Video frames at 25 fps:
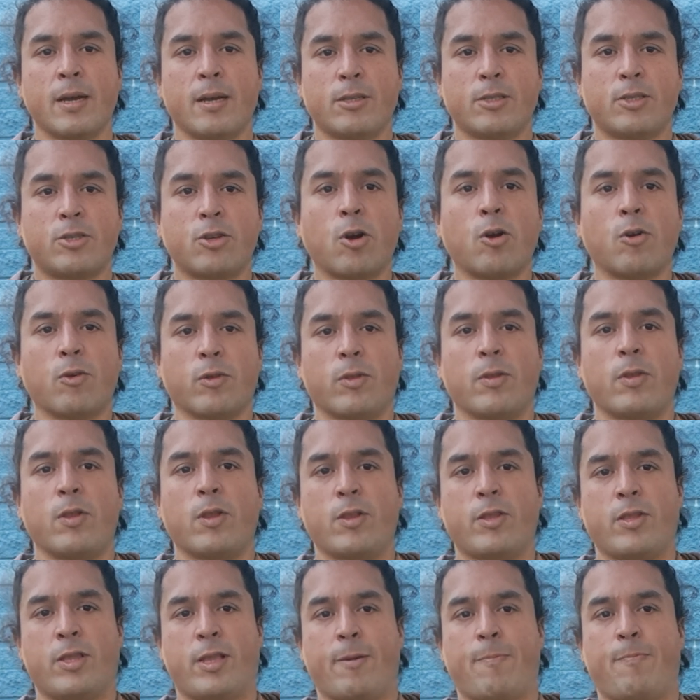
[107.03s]
So
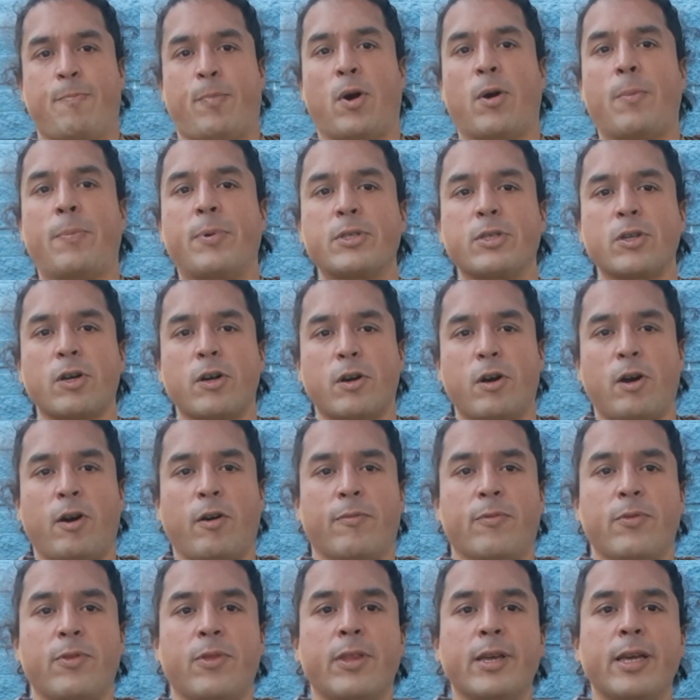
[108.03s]
the purpose
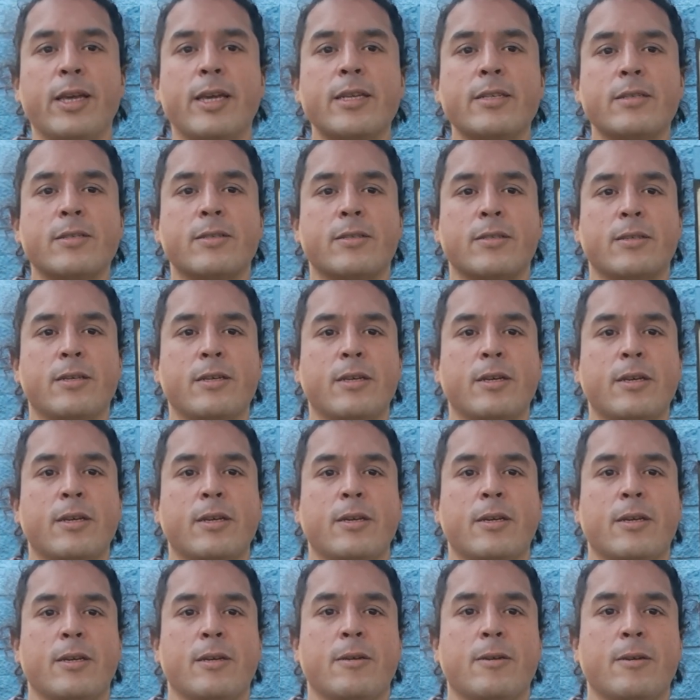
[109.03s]
of this
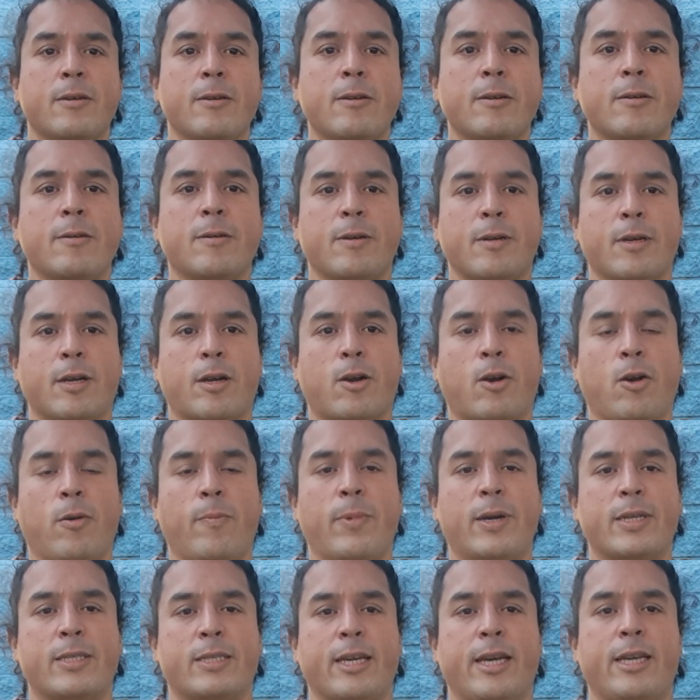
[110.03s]

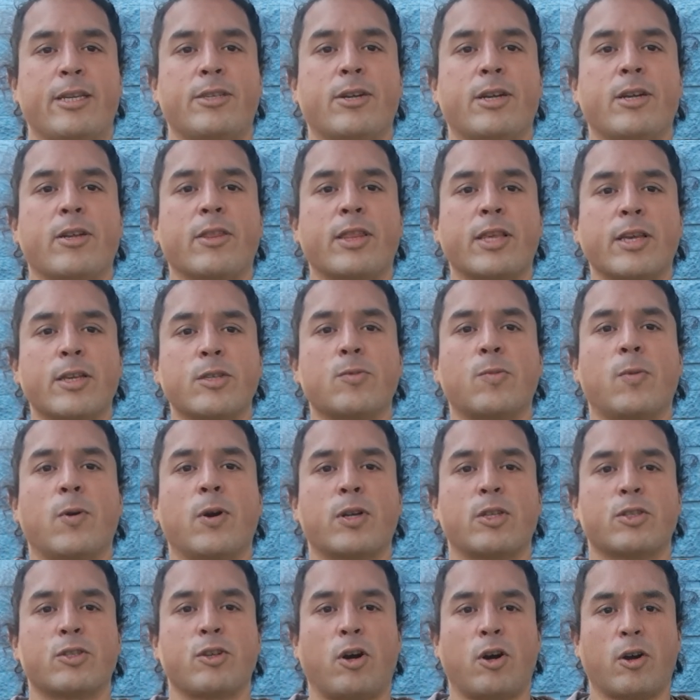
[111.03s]
conversation and this
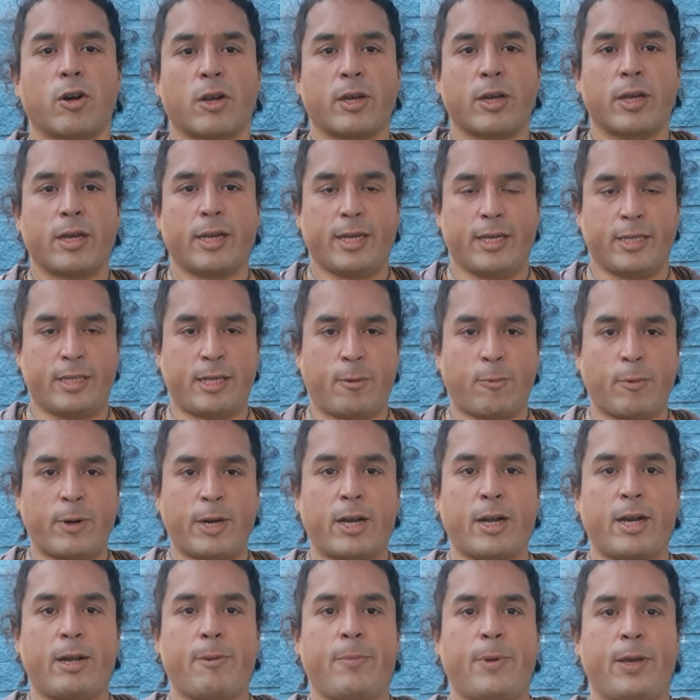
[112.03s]
work talk is that we're
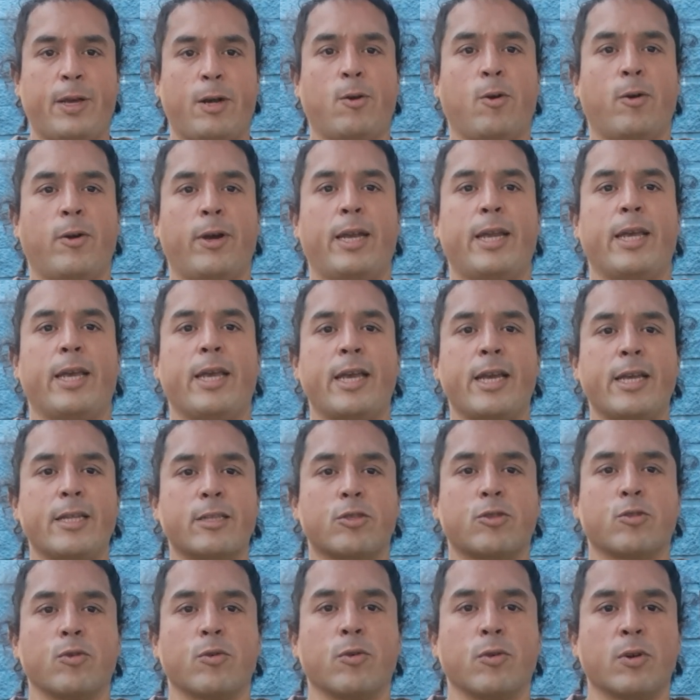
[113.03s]
gonna be going
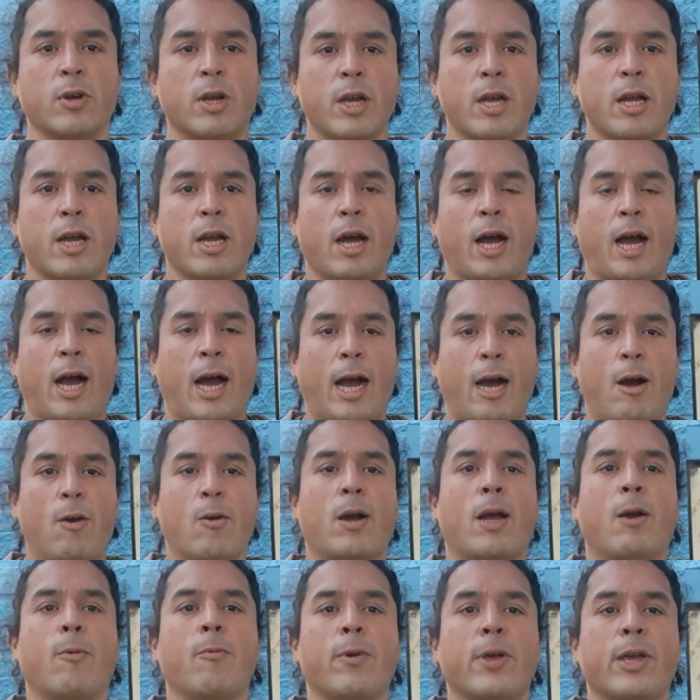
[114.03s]
into how
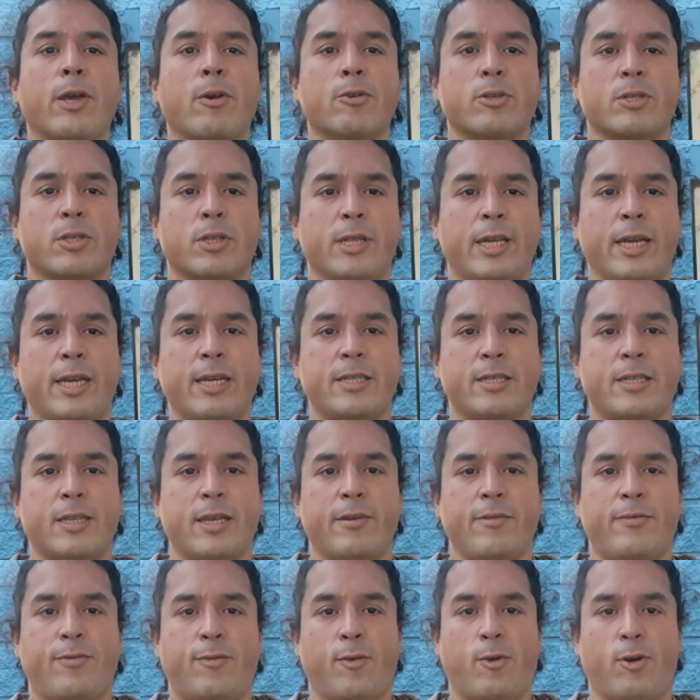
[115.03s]
can we use this
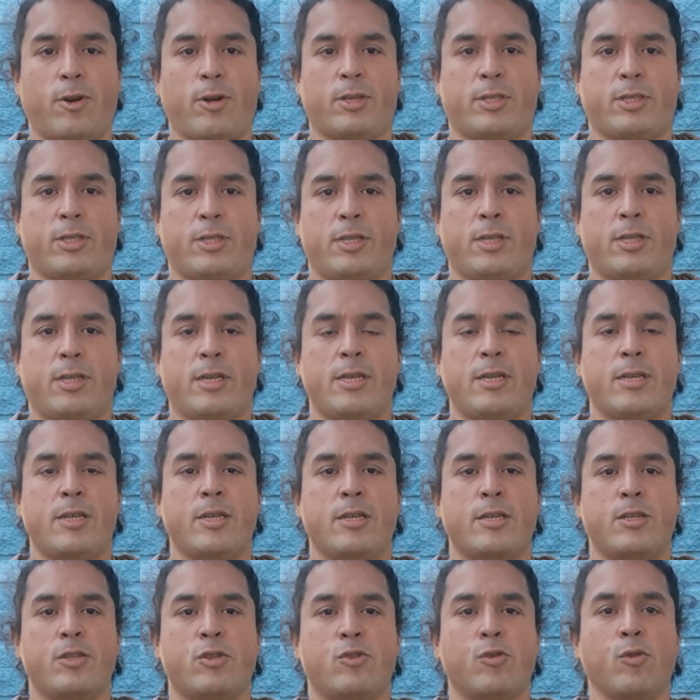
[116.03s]
force
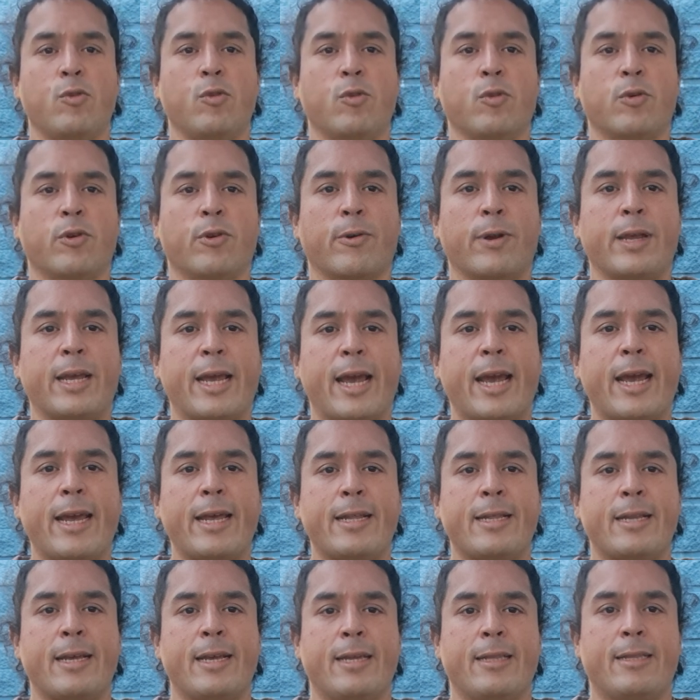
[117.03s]
to
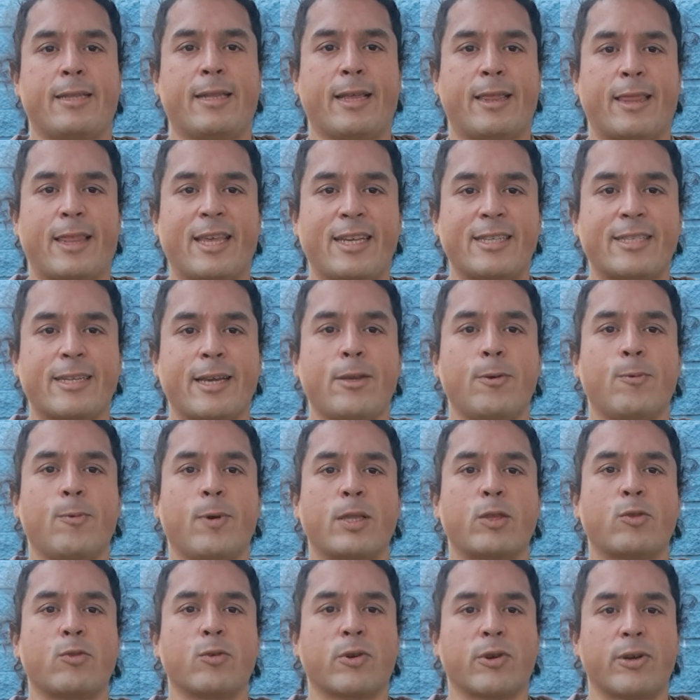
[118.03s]
create the things that you
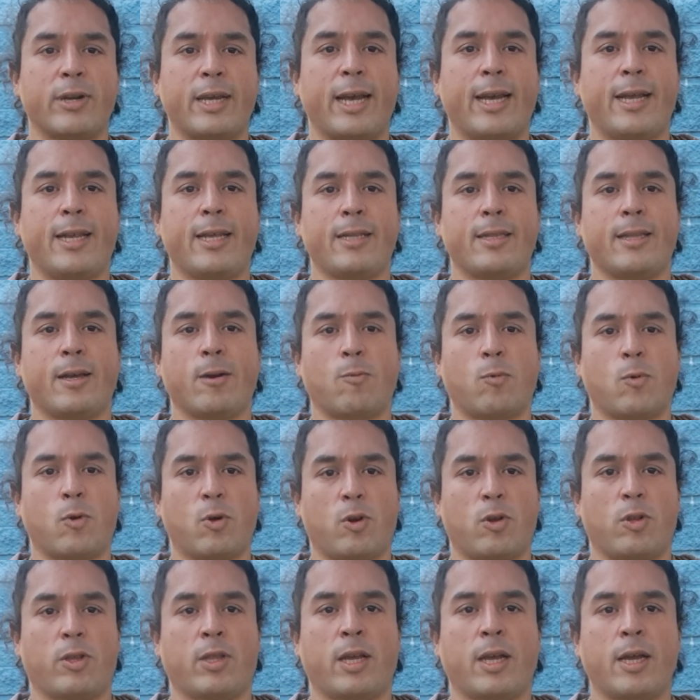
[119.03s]
want to create in the
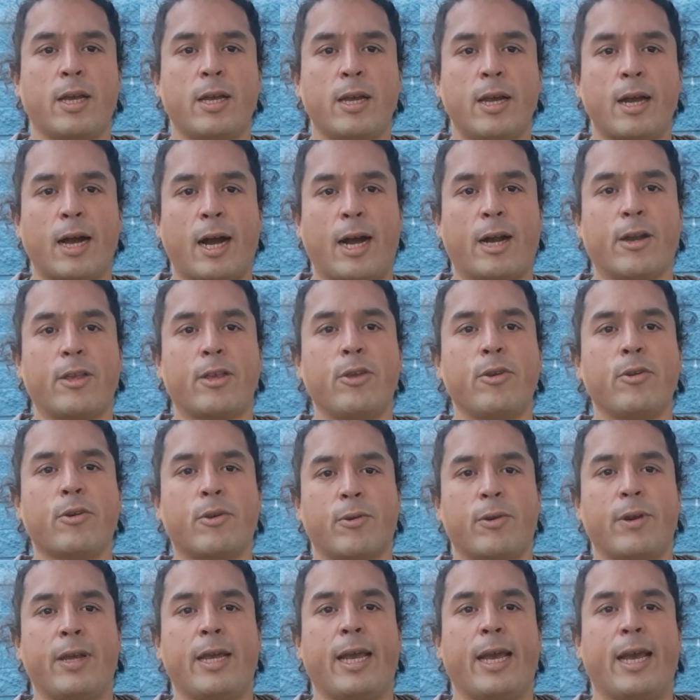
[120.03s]
world. How do you
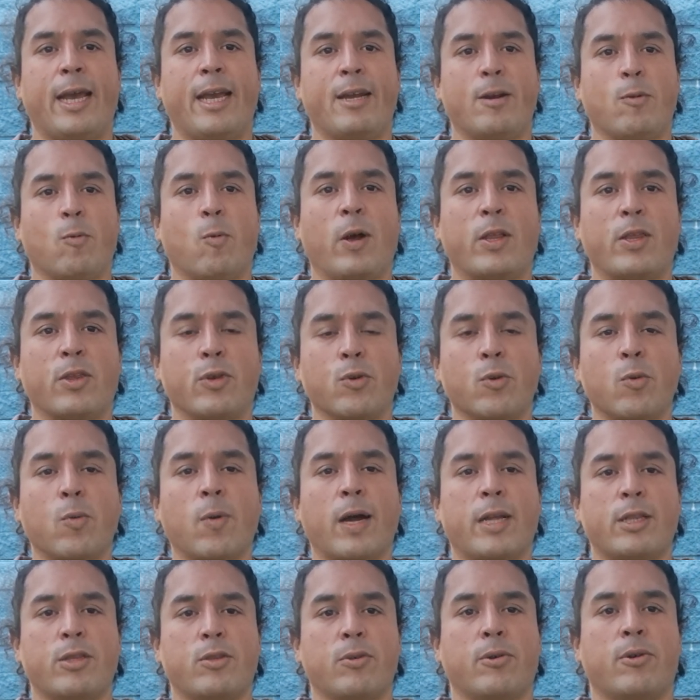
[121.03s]
create what you
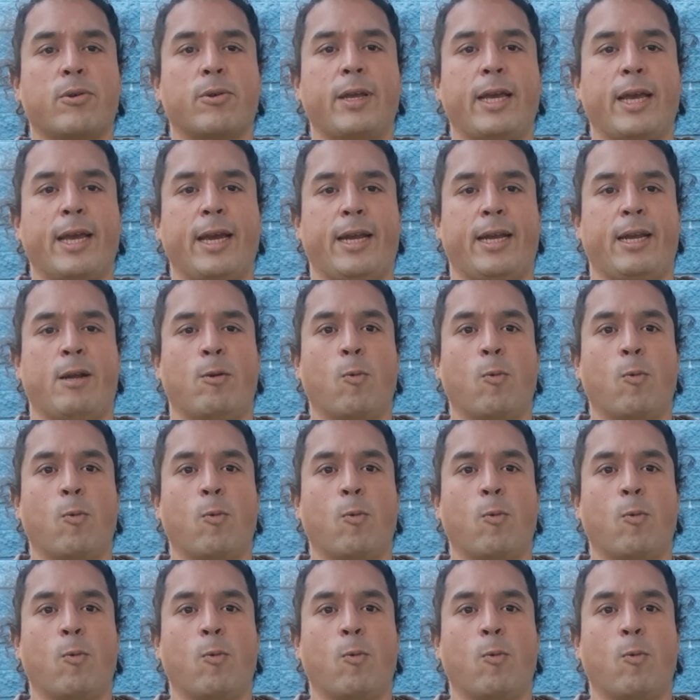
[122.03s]
want to create?